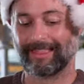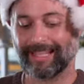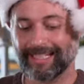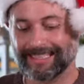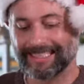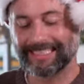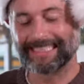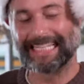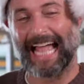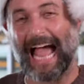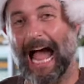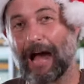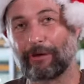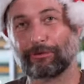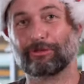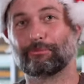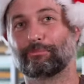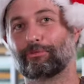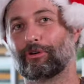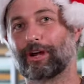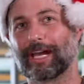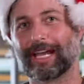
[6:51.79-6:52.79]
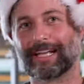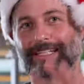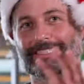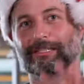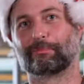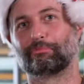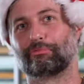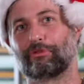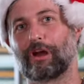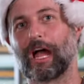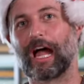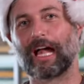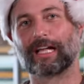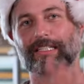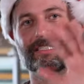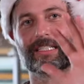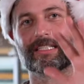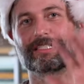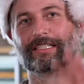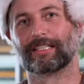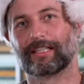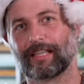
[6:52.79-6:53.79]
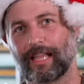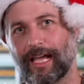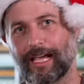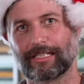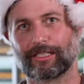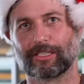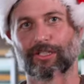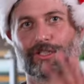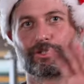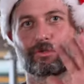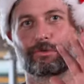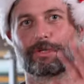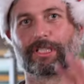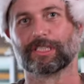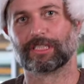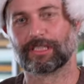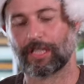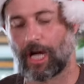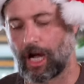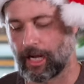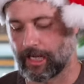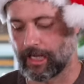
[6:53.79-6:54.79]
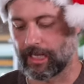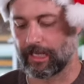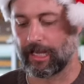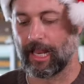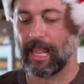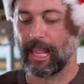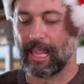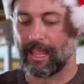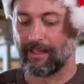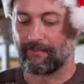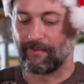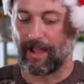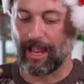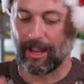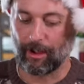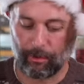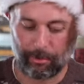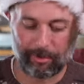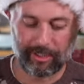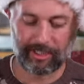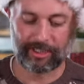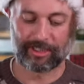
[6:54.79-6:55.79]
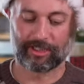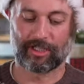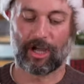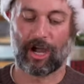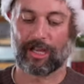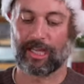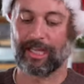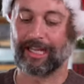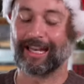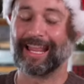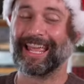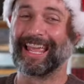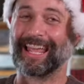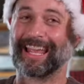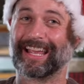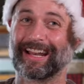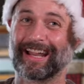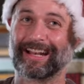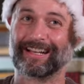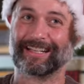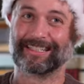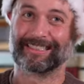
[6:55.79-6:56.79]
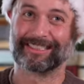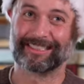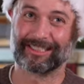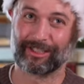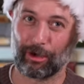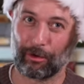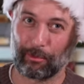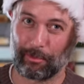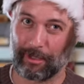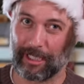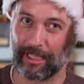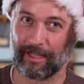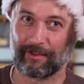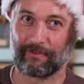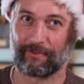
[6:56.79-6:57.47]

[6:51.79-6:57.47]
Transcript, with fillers: this is how you bring surprise and delight to a stocking. If I opened a stocking and I had a Snow Peak